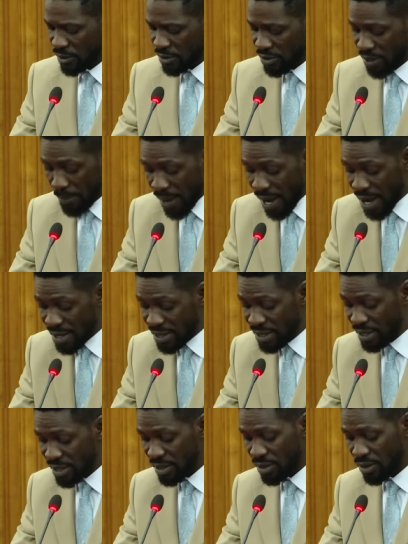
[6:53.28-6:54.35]
The man
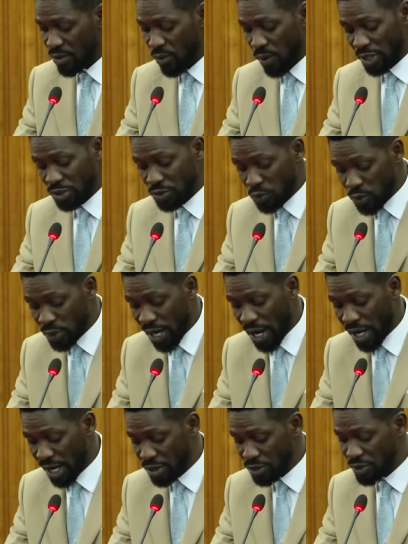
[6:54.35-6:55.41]
who has ruled
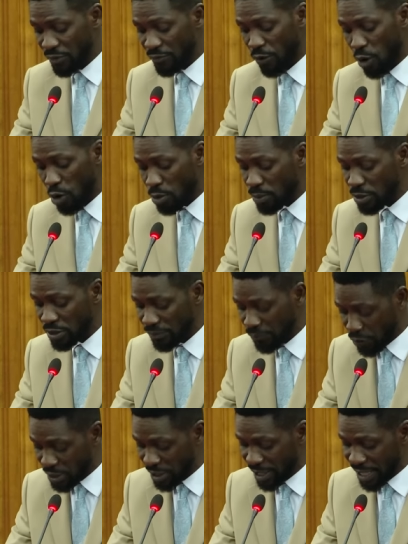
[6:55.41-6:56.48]
our country for almost
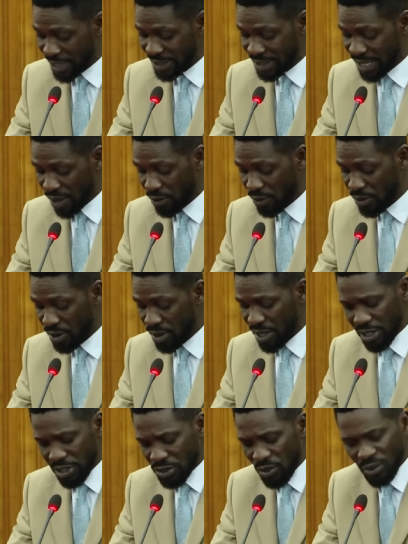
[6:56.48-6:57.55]
40 years now,
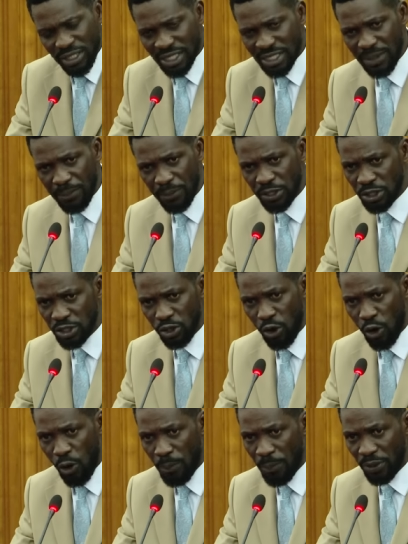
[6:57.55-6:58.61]
is not just a
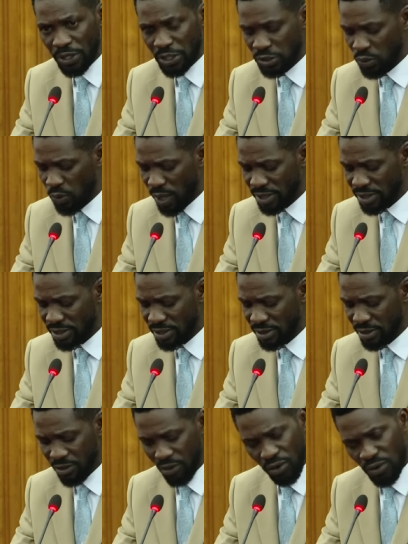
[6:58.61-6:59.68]
political opponent to us.
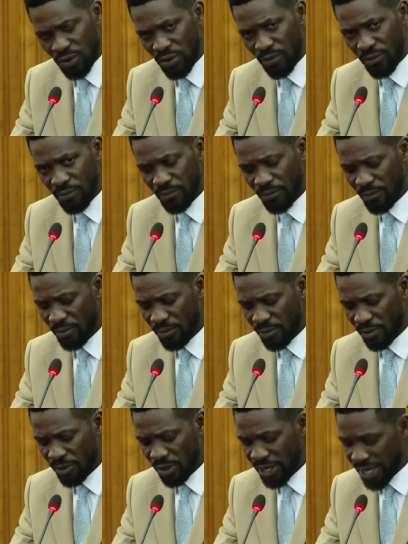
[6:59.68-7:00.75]
No.
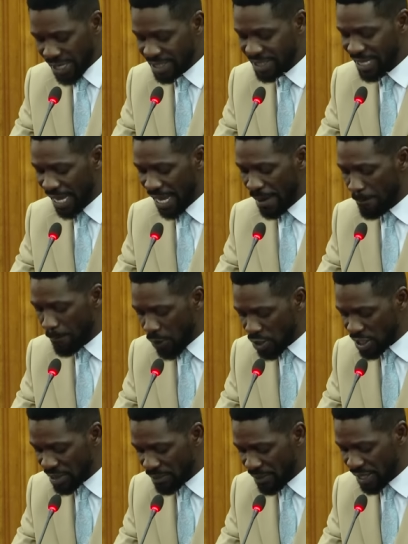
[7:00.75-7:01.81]
He is the
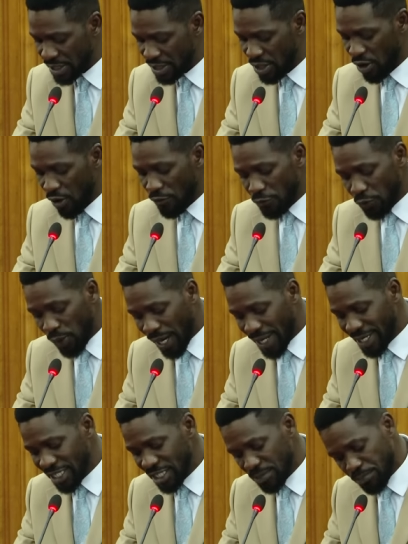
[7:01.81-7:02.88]
embodiment of
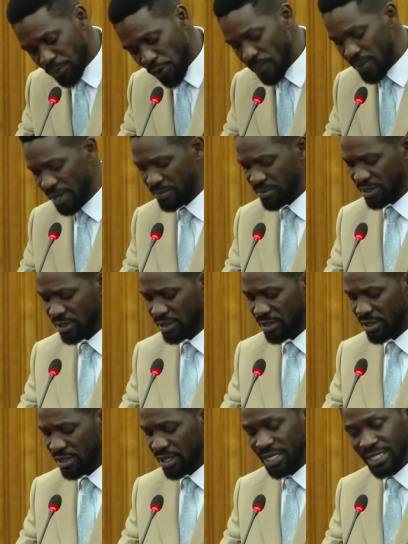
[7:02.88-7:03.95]
Uganda's problems.
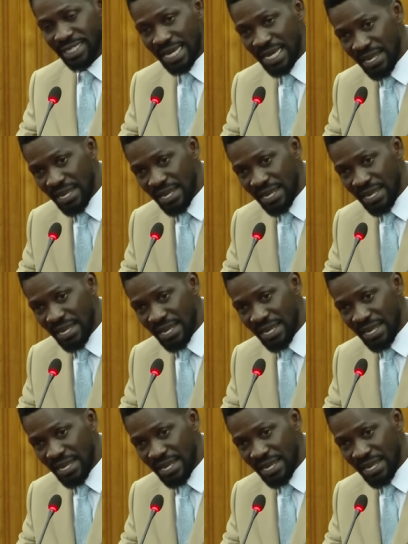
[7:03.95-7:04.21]
He's a